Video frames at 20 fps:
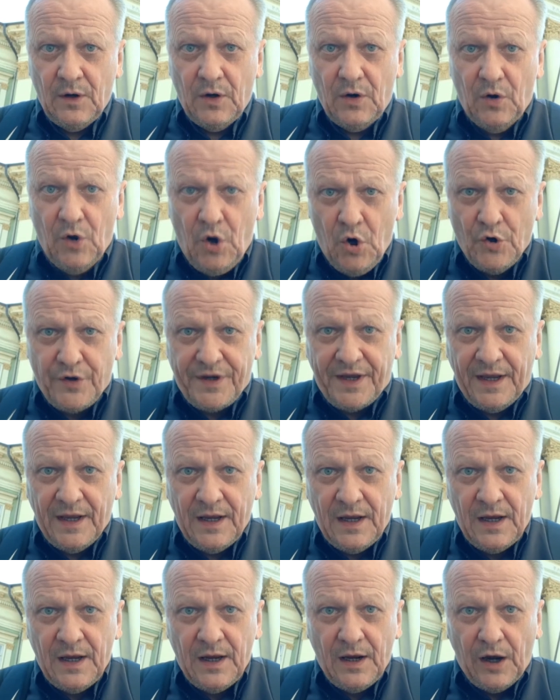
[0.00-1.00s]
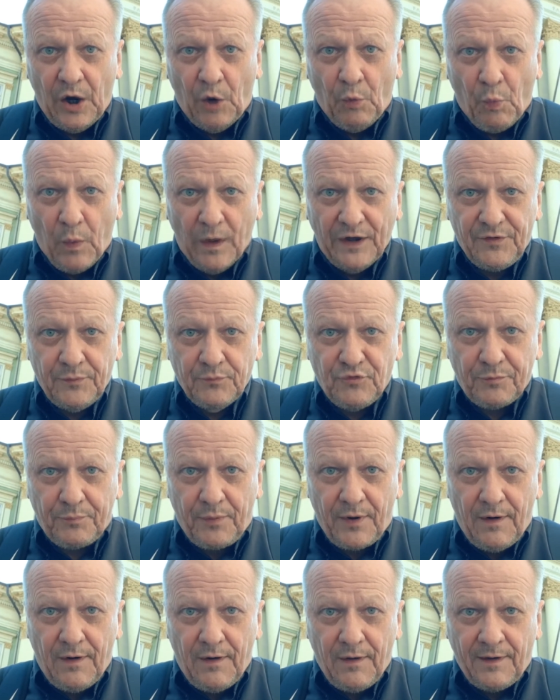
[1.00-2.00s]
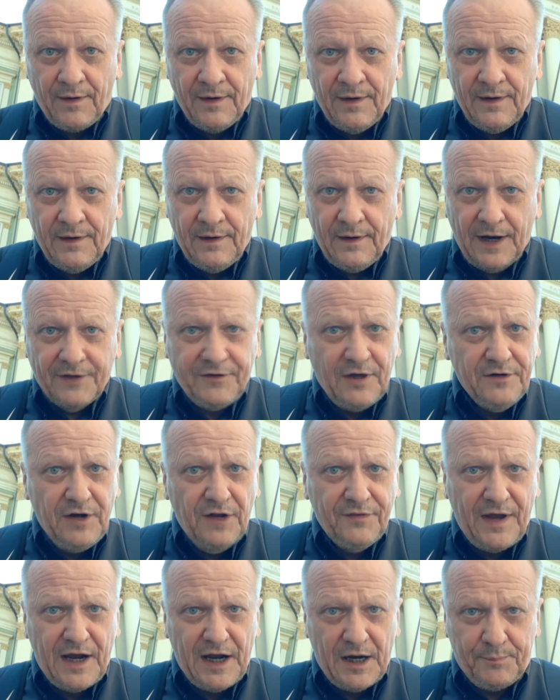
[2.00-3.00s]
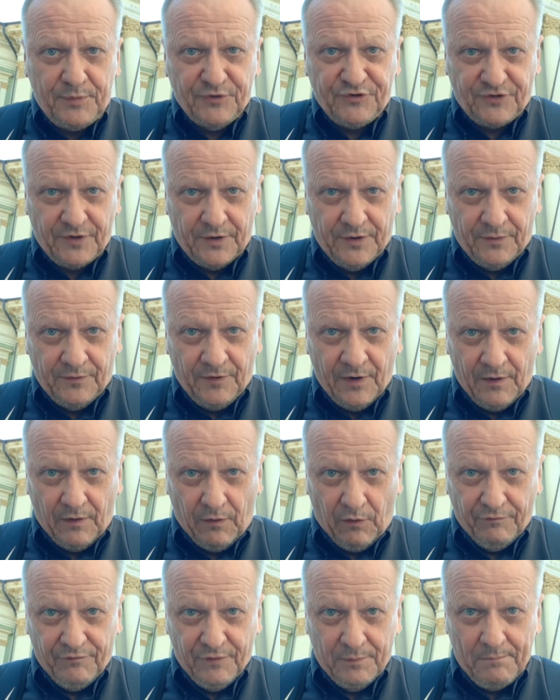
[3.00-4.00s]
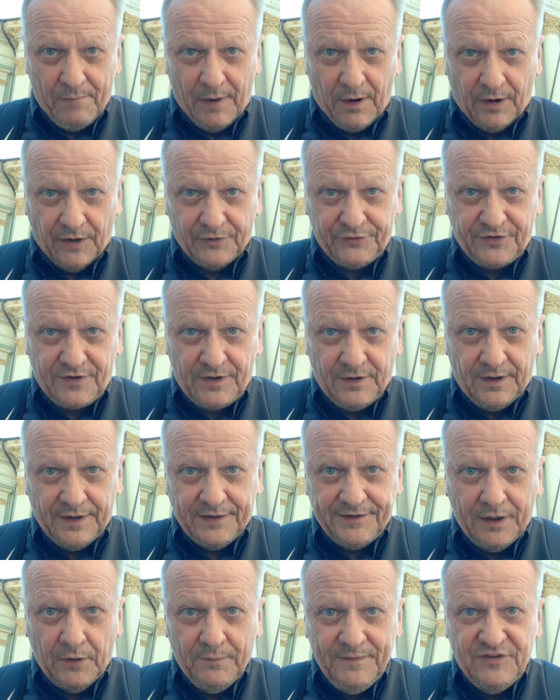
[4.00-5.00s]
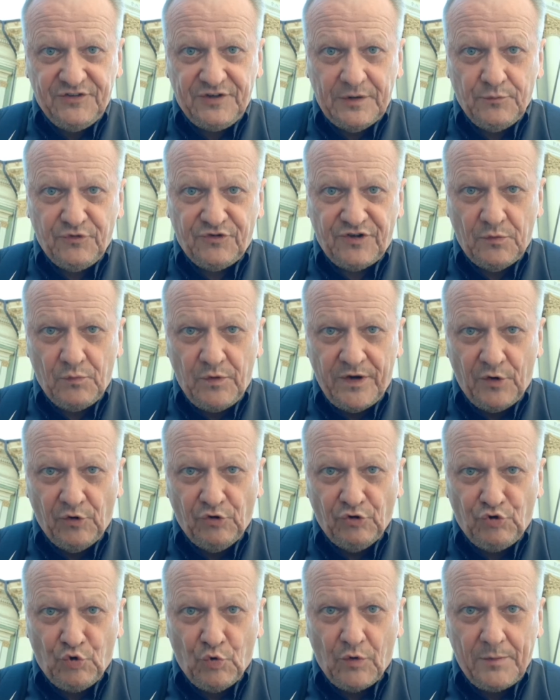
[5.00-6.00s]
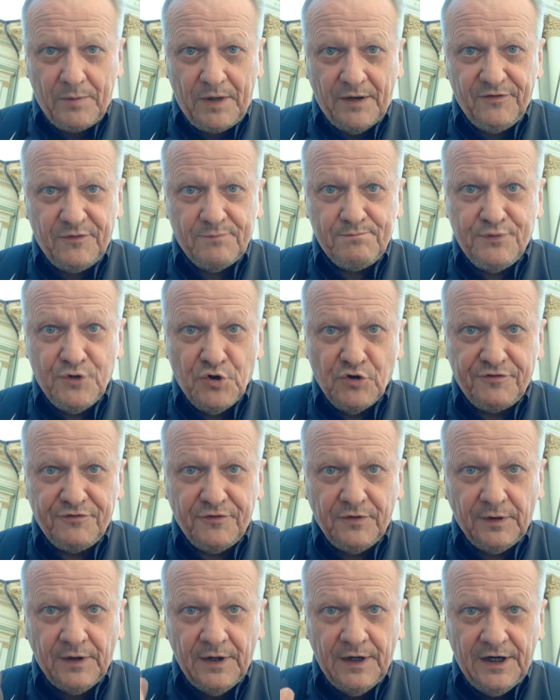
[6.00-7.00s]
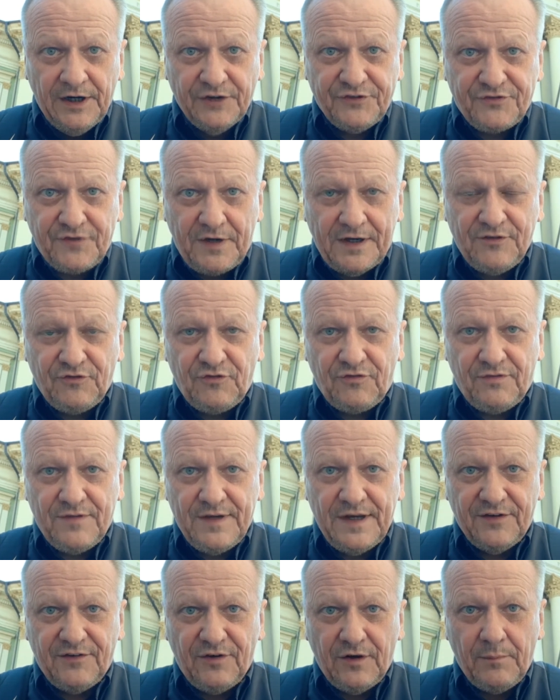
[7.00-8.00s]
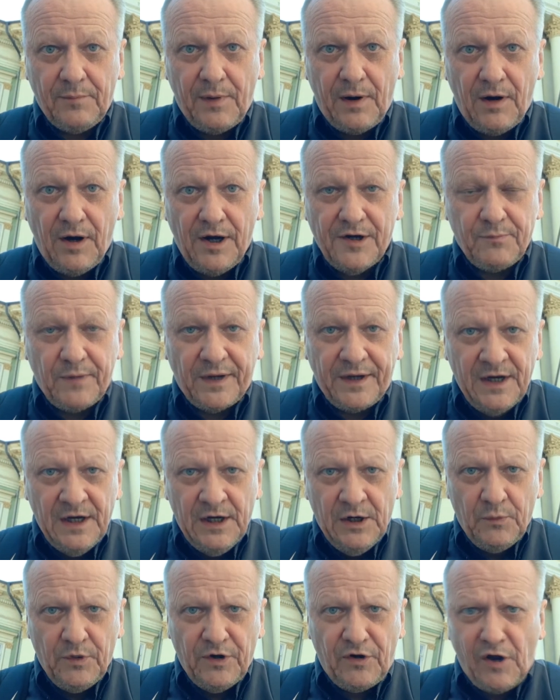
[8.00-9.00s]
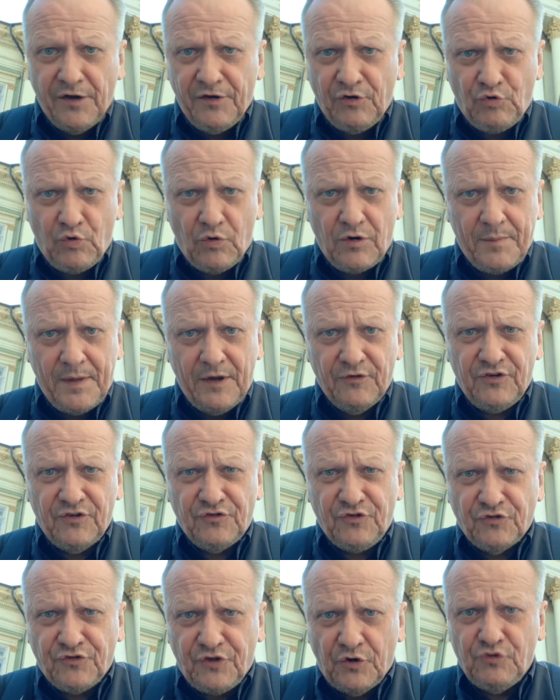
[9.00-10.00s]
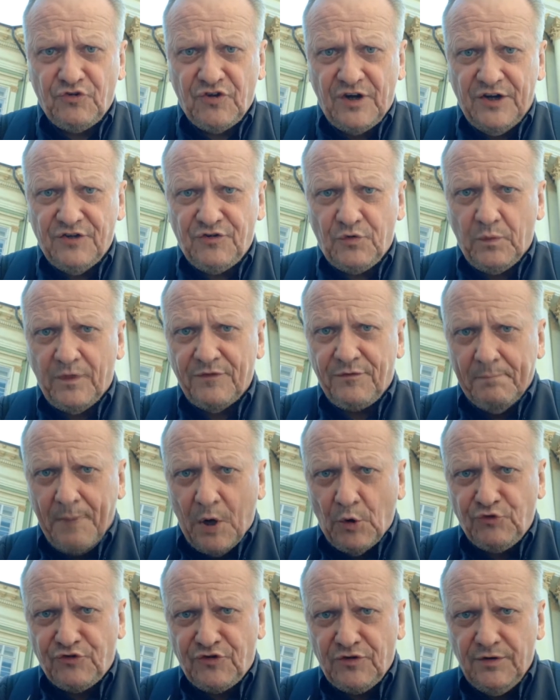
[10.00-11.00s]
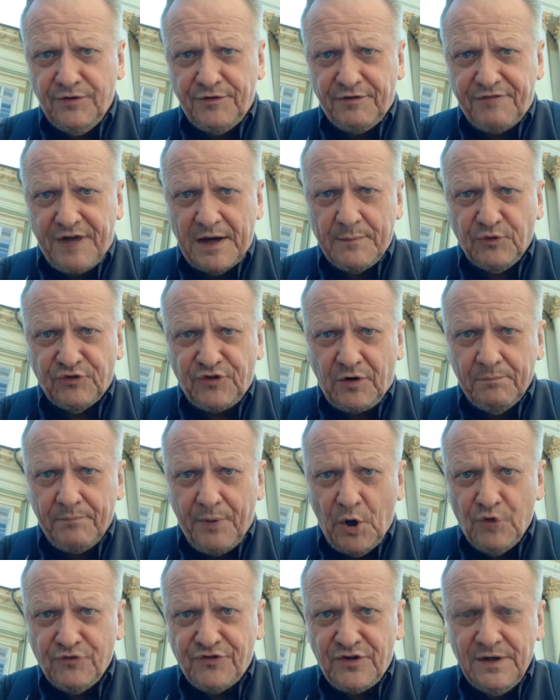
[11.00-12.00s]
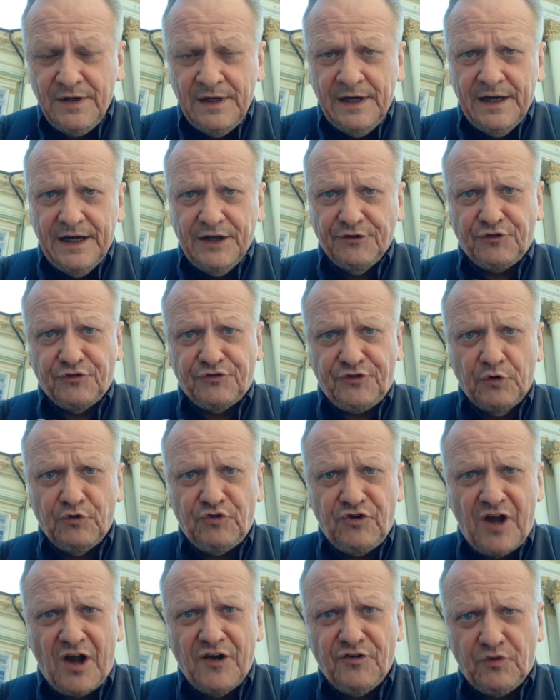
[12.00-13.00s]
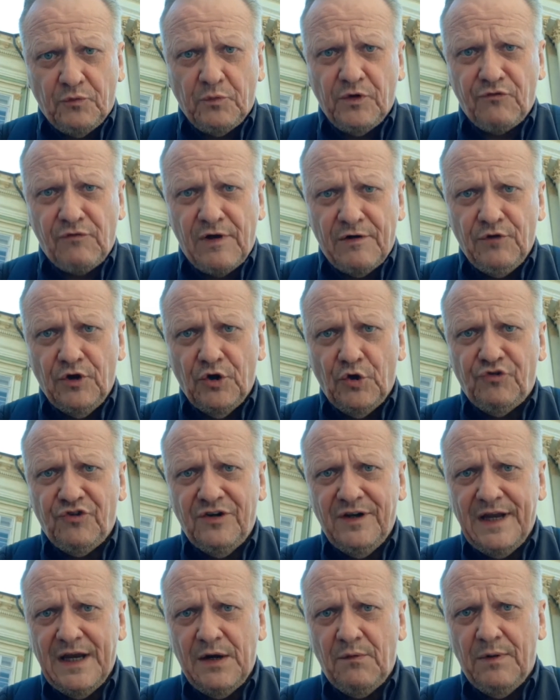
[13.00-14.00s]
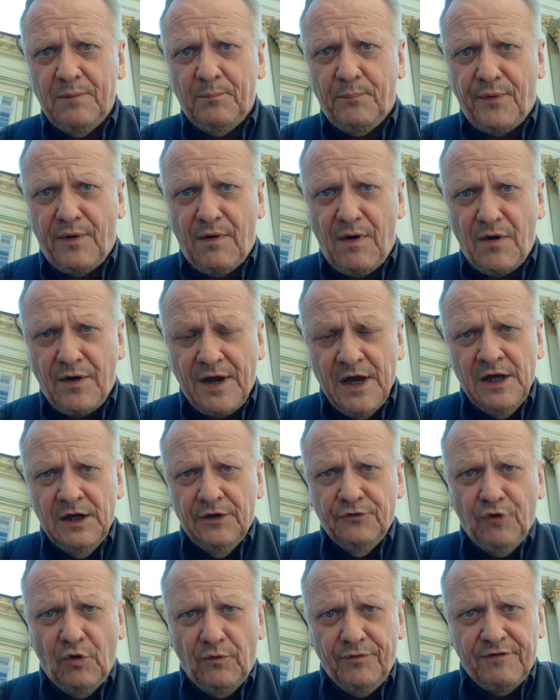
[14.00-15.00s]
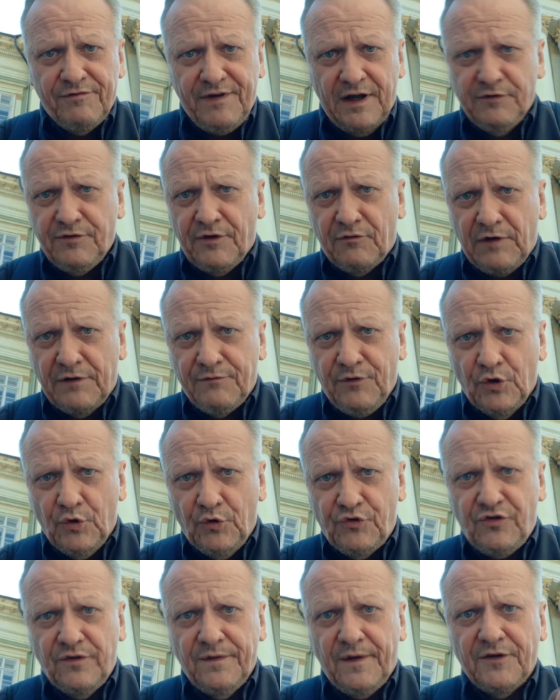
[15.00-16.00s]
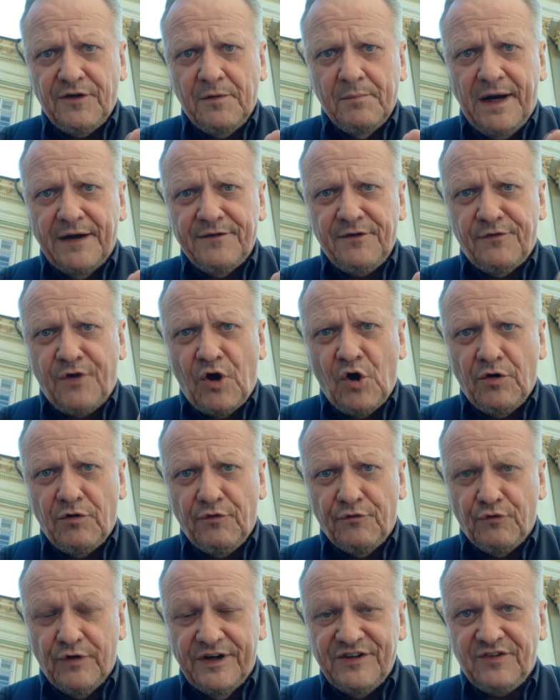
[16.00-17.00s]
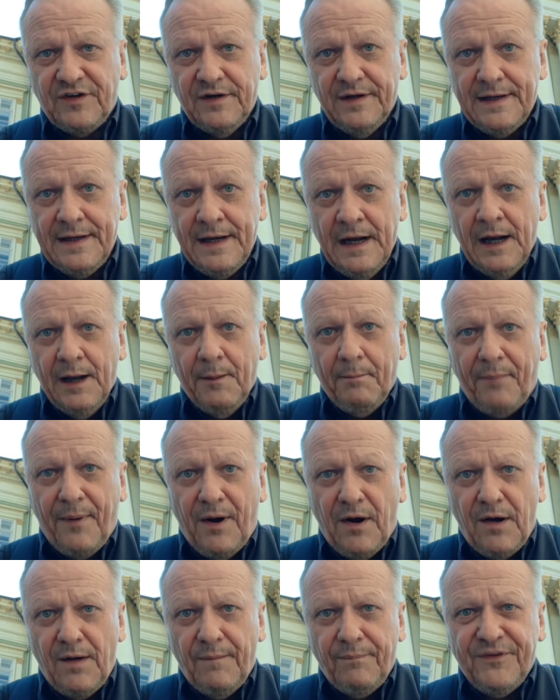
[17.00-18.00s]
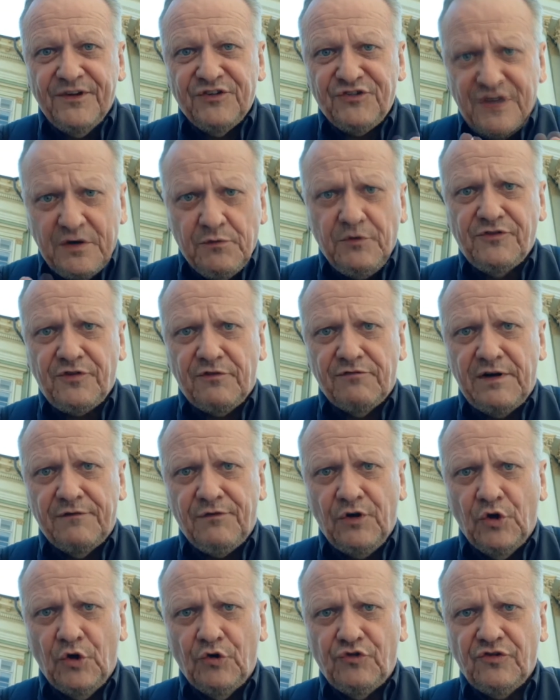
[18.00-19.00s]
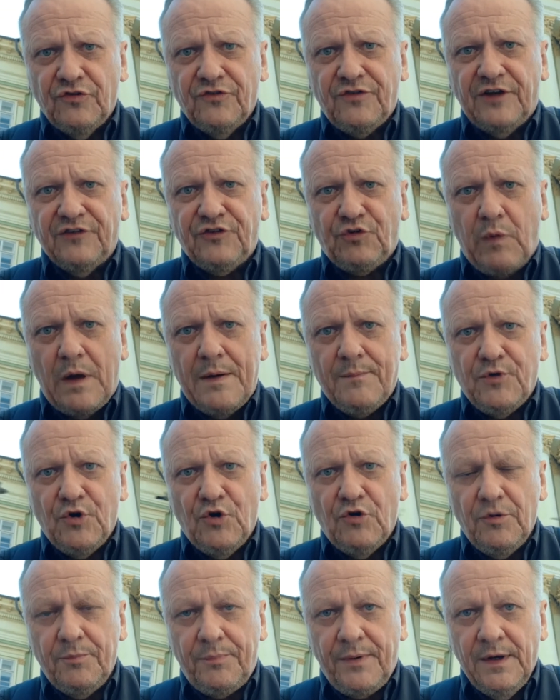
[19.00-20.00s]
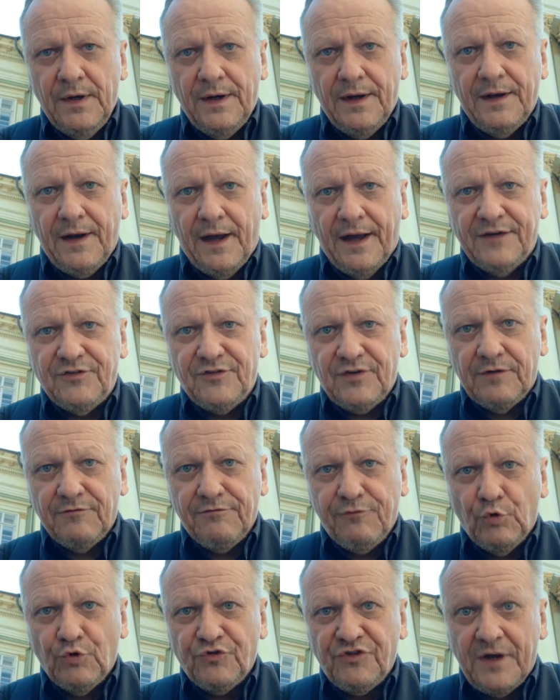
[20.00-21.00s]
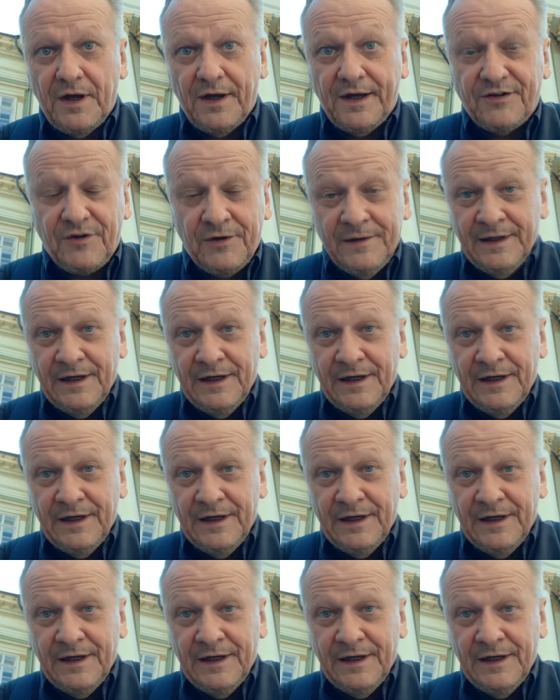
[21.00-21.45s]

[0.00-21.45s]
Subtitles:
Ahoy, and welcome to Prague and another episode of the Mars Guide. Now in this episode we're going to talk about the beautiful Estates Theatre behind me. We're going to talk about its association with Mozart, the famous composer, its association with revolution here in Prague, not the Velvet Revolution that you might have heard of recently, but the series of revolutions that swept Europe in 1848.